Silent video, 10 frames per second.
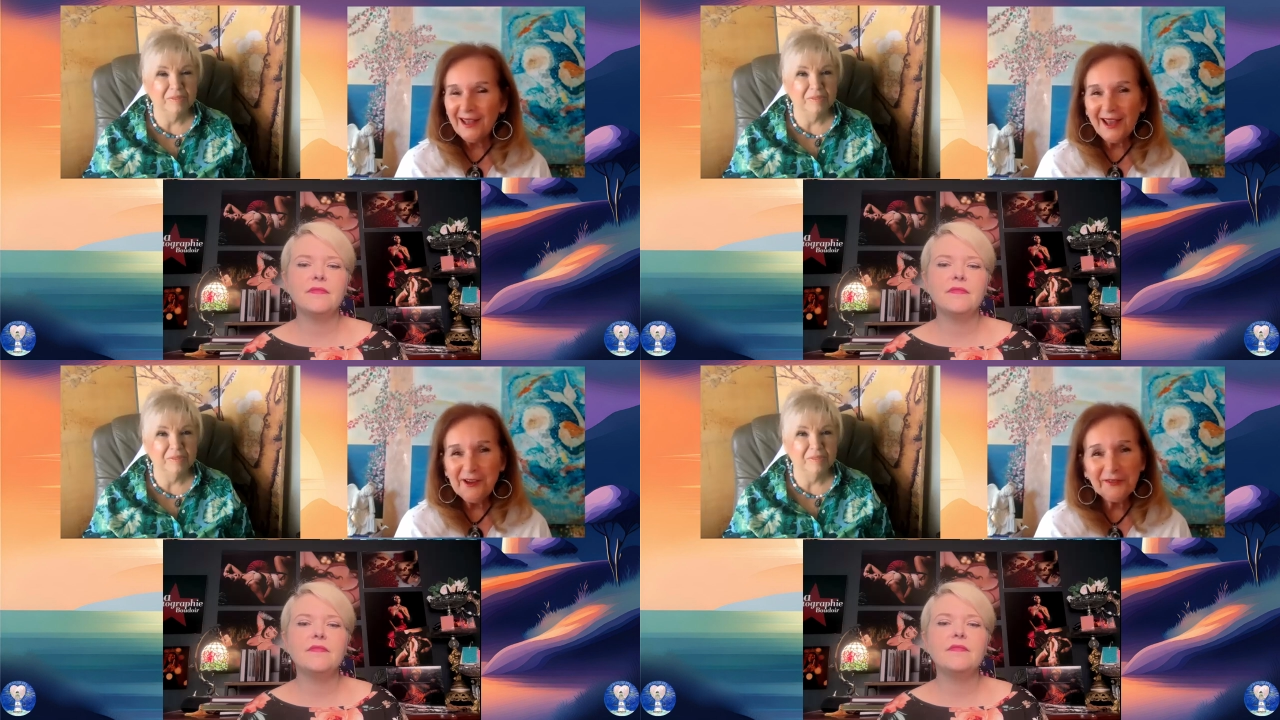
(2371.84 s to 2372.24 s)

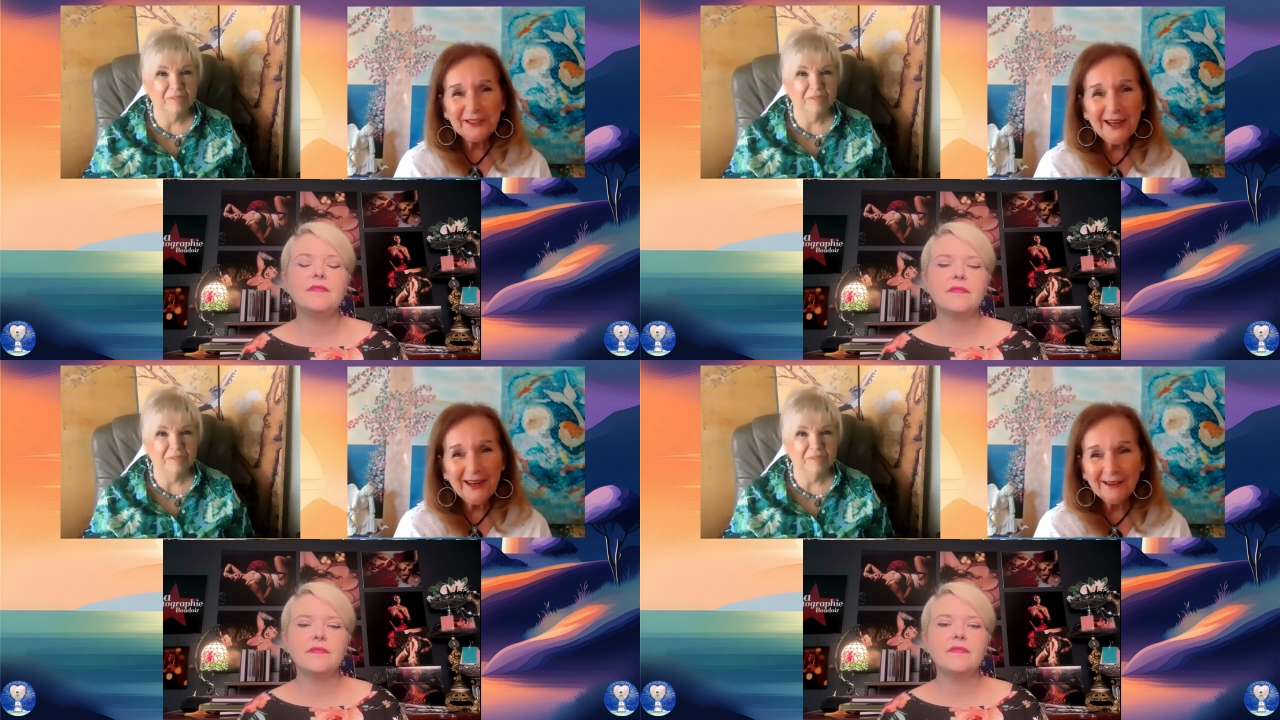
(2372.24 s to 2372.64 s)
Speaker 1: And you've
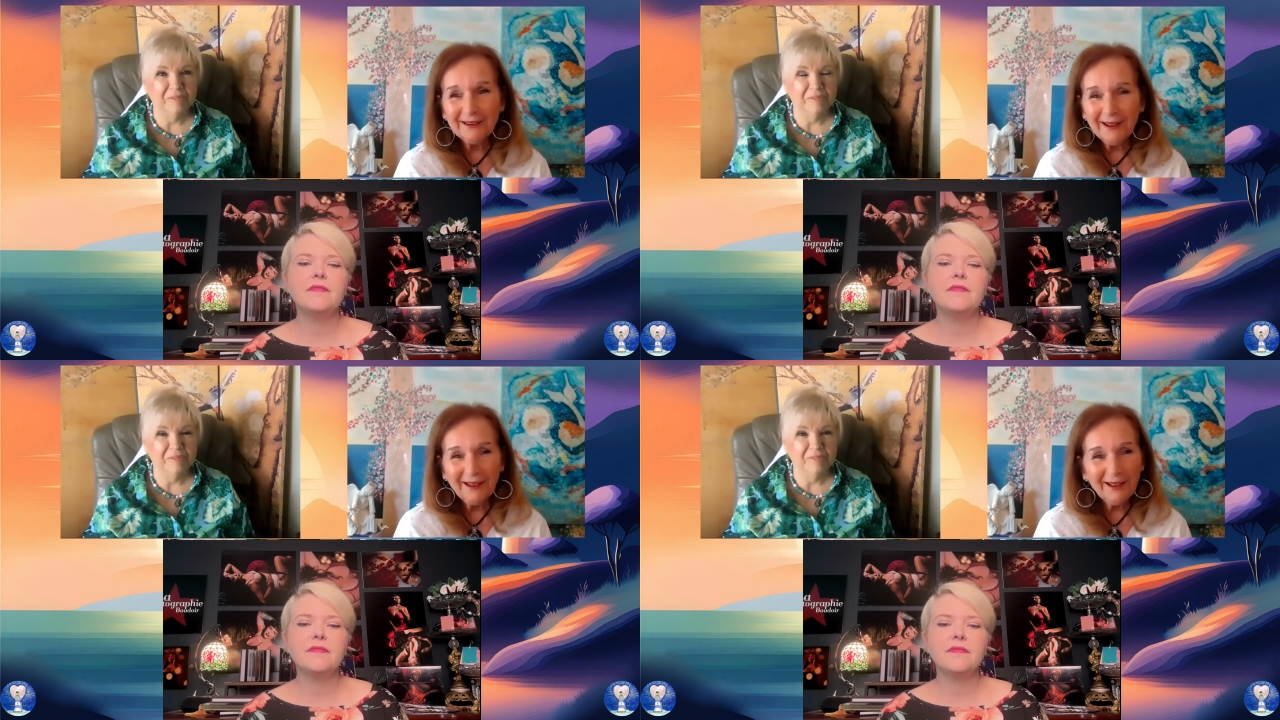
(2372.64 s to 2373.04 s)
seen
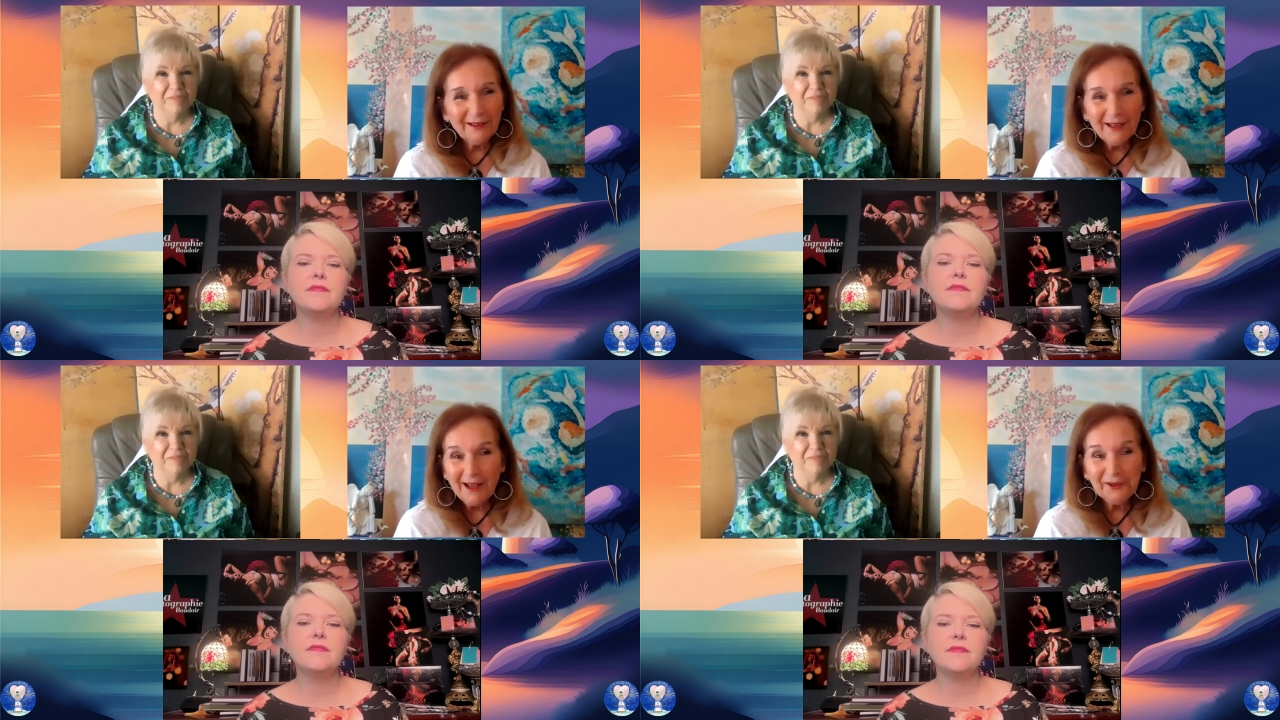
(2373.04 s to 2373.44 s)

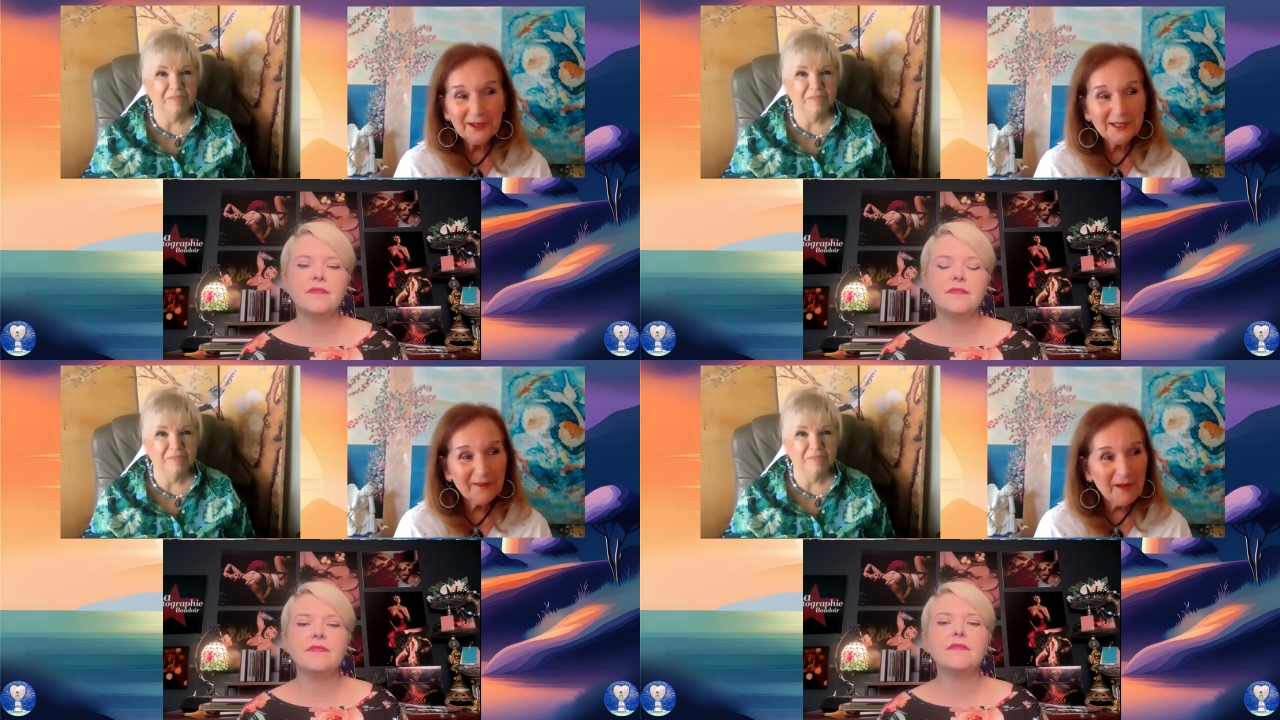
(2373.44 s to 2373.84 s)

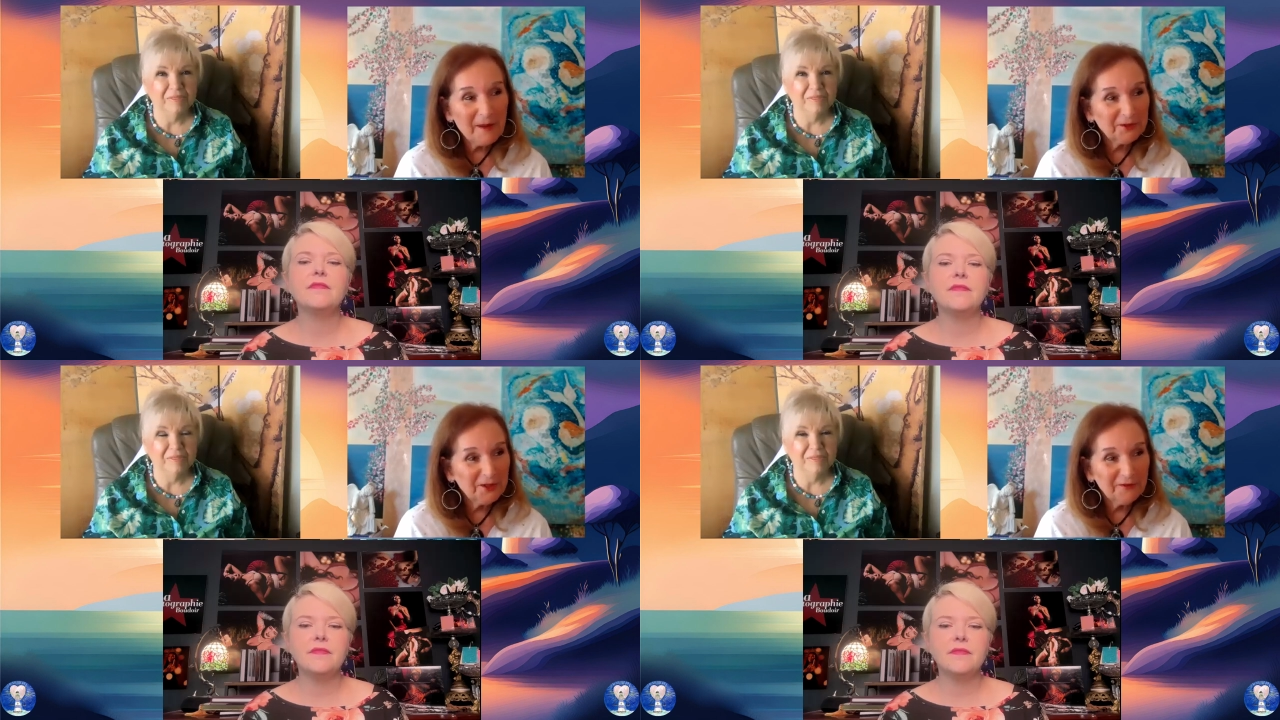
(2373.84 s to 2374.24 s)
hundreds of, I'm
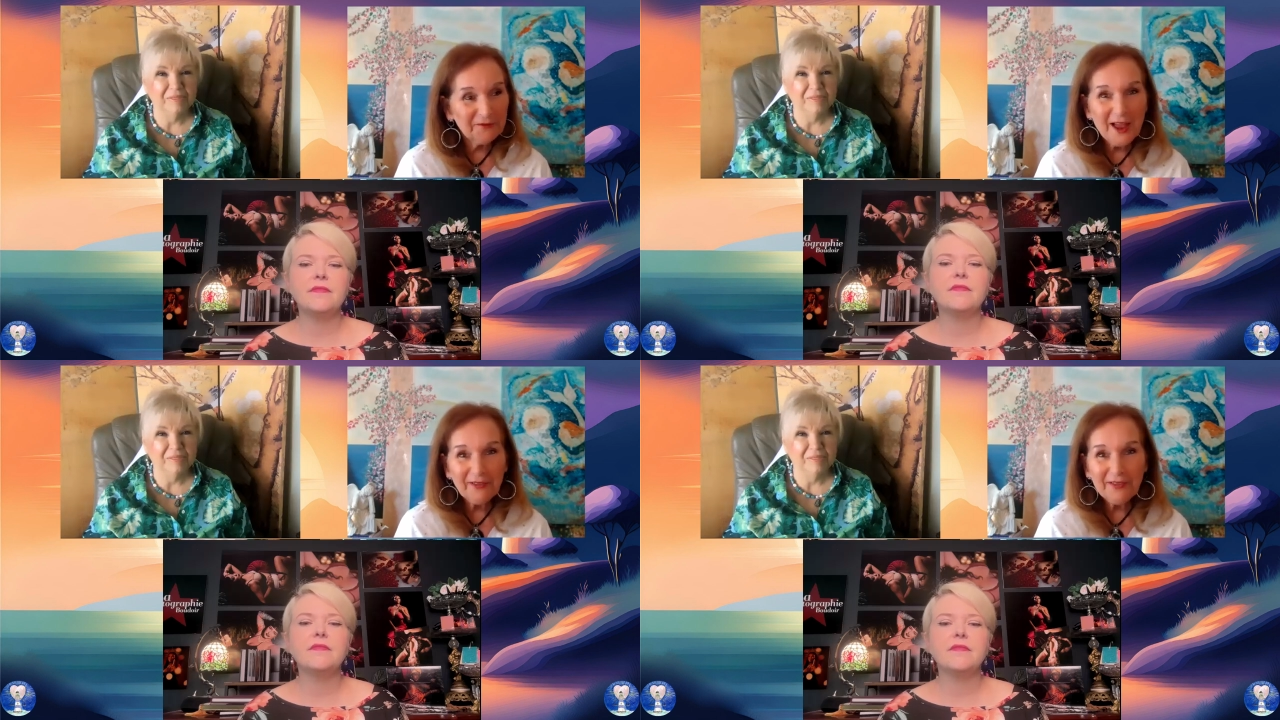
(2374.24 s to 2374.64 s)
sure, if
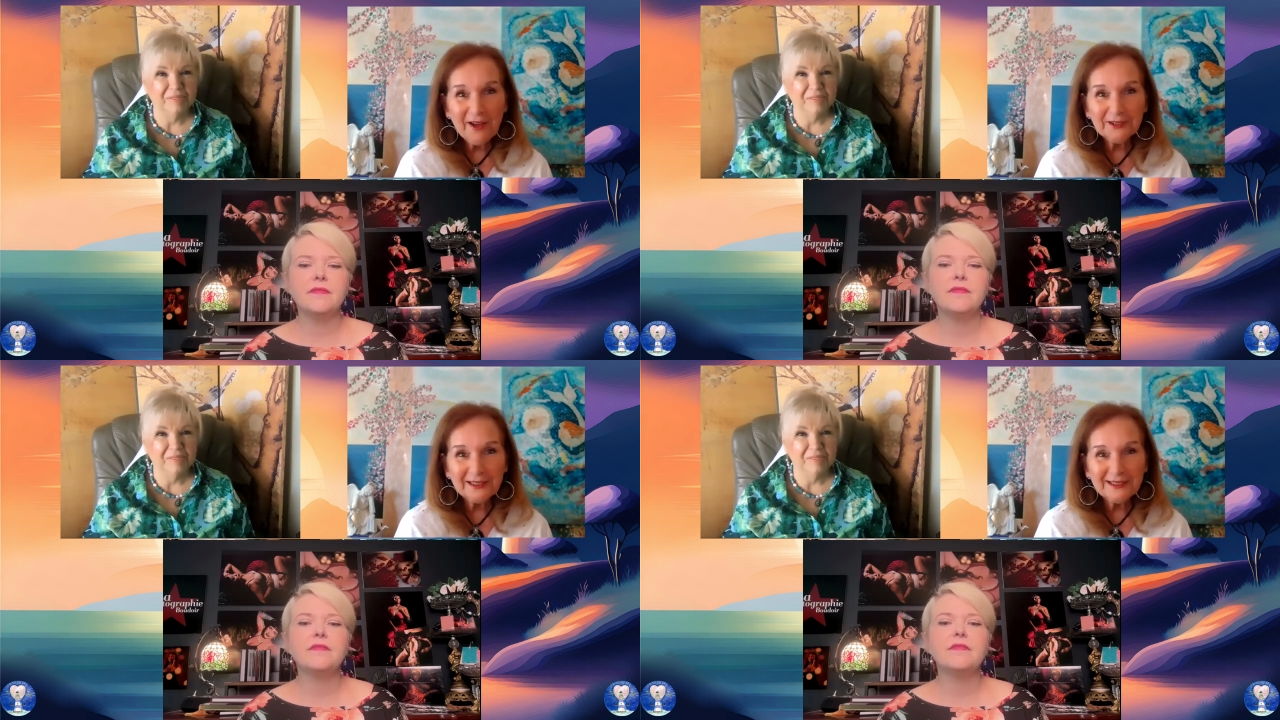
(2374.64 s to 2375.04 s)
not
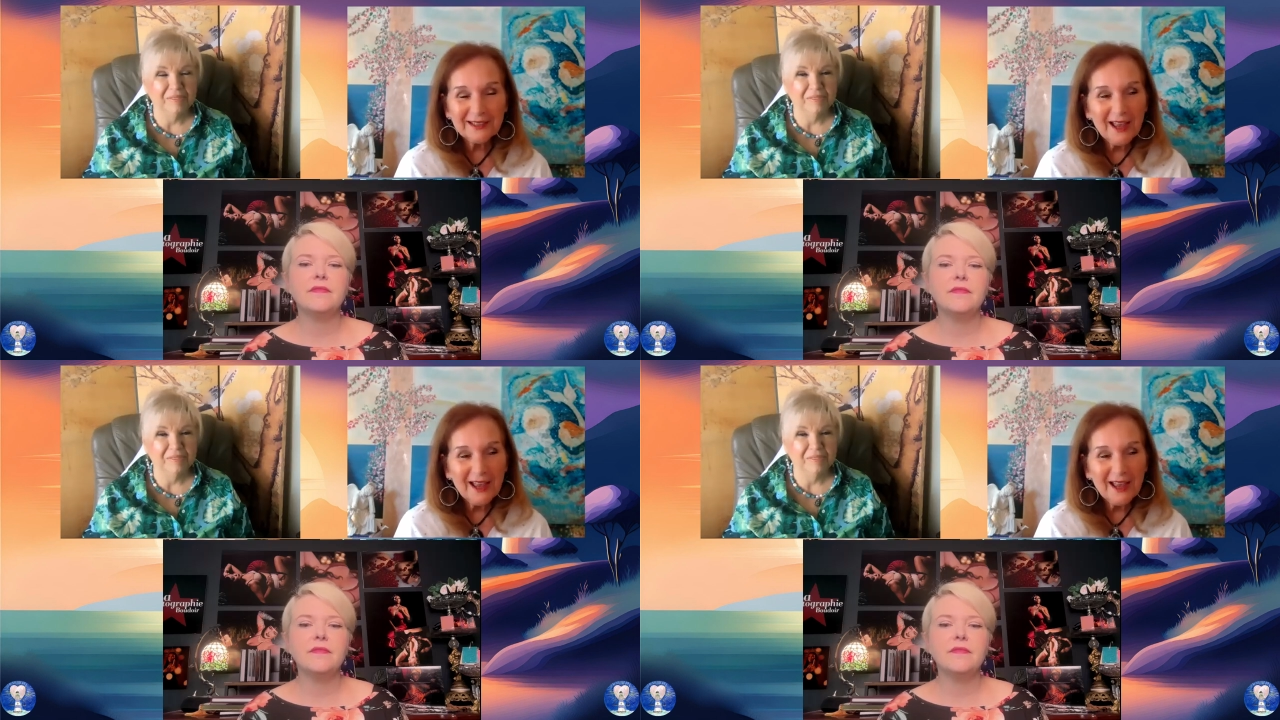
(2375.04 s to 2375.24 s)
thousands.